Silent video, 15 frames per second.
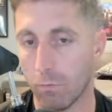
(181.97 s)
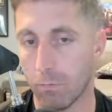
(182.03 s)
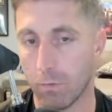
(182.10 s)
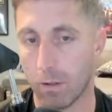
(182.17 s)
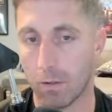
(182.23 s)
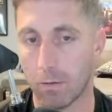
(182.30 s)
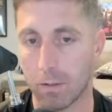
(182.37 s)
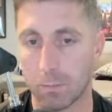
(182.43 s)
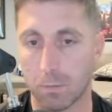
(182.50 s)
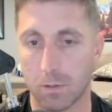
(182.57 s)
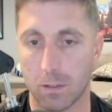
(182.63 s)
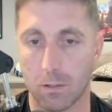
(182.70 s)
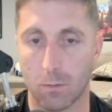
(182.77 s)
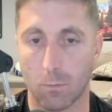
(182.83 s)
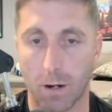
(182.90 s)
in this
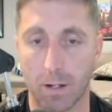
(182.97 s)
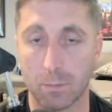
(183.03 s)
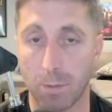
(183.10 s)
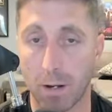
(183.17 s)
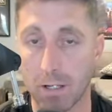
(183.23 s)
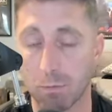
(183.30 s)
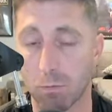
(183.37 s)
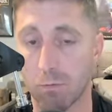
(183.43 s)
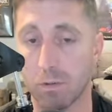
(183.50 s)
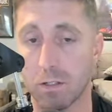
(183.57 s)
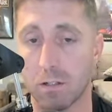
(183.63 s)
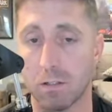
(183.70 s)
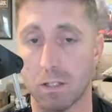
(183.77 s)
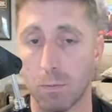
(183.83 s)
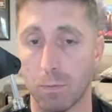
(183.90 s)
position, white's best move is
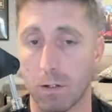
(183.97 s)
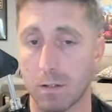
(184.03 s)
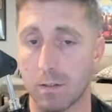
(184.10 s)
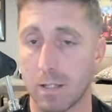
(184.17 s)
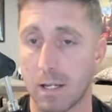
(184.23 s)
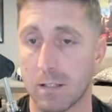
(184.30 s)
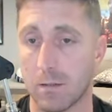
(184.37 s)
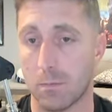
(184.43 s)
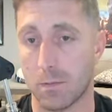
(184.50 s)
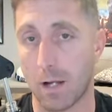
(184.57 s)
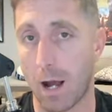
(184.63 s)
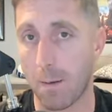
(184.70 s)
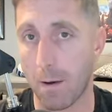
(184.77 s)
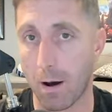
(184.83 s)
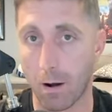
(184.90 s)
just simply to take some
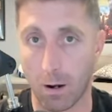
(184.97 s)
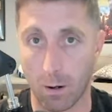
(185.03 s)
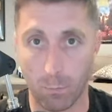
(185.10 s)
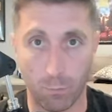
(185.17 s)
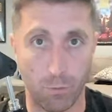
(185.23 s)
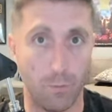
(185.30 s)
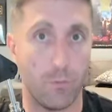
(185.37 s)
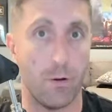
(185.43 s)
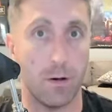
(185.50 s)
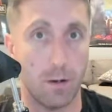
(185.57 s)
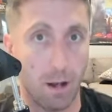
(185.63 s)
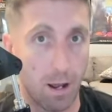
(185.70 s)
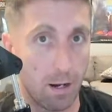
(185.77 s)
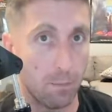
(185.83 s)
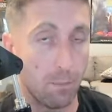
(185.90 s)
time out and put their
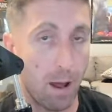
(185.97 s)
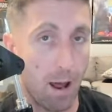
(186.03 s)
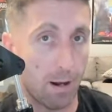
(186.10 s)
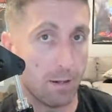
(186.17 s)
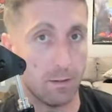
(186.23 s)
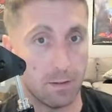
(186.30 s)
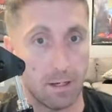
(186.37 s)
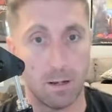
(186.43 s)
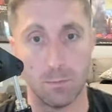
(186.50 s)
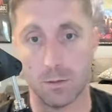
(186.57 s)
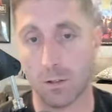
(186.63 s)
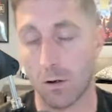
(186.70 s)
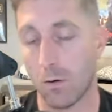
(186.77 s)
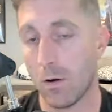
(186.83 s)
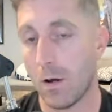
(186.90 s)
knight back in the game.
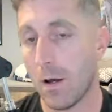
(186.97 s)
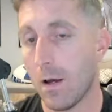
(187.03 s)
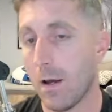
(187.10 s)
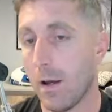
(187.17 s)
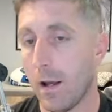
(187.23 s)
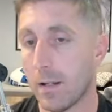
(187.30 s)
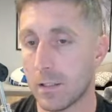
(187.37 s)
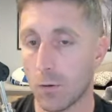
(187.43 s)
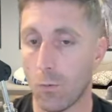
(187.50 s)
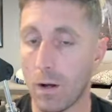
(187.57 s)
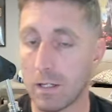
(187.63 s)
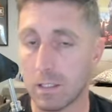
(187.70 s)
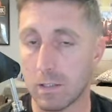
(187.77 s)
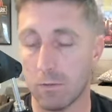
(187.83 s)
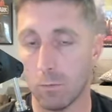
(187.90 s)
So it's a
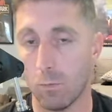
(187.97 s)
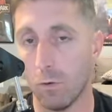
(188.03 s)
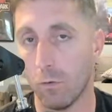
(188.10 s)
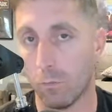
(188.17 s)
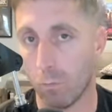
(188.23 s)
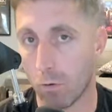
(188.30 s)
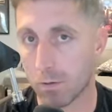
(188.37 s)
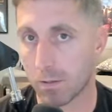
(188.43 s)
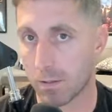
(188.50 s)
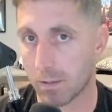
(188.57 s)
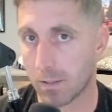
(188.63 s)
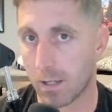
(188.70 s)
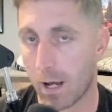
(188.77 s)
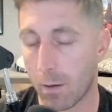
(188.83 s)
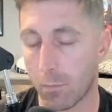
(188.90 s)
waste of a move most of
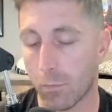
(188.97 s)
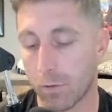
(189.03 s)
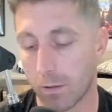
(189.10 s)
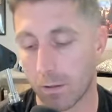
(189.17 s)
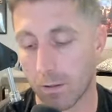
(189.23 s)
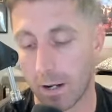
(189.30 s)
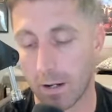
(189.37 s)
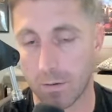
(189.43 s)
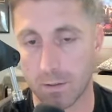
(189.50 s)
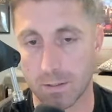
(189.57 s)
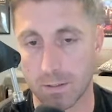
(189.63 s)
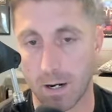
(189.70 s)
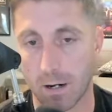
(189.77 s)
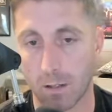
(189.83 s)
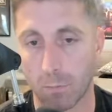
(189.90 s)
the time putting your knight on the
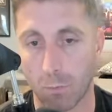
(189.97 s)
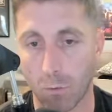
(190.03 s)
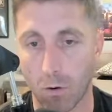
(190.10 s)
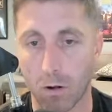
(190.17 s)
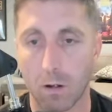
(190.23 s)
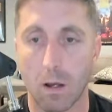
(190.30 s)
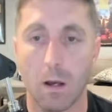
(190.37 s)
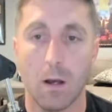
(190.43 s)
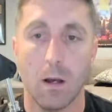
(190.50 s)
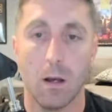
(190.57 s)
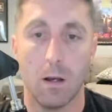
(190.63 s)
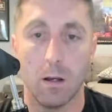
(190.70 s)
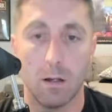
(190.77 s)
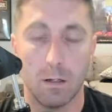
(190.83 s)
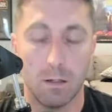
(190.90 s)
side of the board.
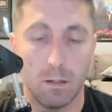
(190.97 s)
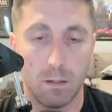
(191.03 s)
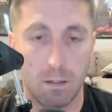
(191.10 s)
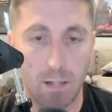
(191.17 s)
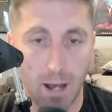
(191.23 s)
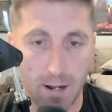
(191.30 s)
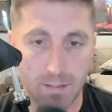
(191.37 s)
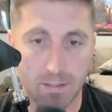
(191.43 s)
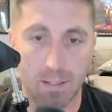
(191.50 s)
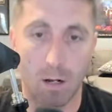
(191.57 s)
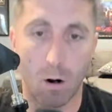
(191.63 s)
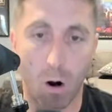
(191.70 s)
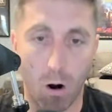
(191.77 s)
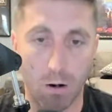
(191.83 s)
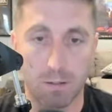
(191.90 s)
Yes,
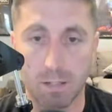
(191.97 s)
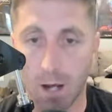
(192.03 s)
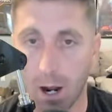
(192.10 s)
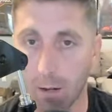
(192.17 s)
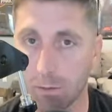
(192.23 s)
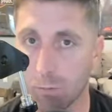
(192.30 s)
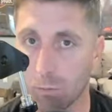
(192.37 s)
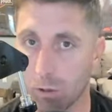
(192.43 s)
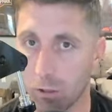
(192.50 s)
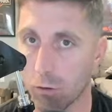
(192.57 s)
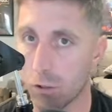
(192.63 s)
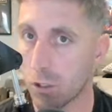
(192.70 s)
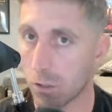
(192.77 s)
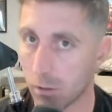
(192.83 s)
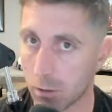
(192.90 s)
there are times where you
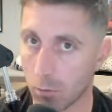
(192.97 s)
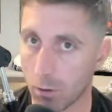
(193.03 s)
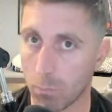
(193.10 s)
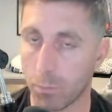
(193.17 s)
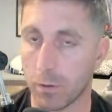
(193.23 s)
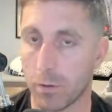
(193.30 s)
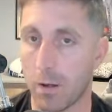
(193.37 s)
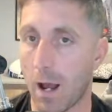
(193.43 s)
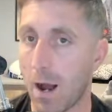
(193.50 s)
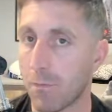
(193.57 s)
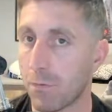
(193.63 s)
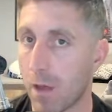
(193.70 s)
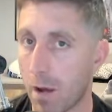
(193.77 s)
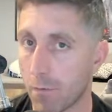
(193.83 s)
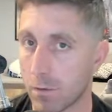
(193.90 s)
should do it, but you
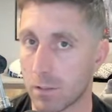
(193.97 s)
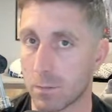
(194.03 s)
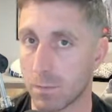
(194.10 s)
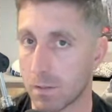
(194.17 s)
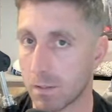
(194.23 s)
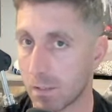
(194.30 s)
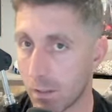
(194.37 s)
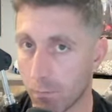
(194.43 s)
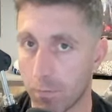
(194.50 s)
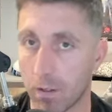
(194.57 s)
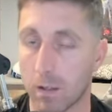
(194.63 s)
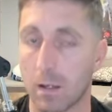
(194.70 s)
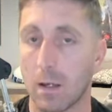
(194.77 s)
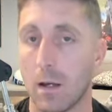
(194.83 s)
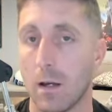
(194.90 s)
have to have a specific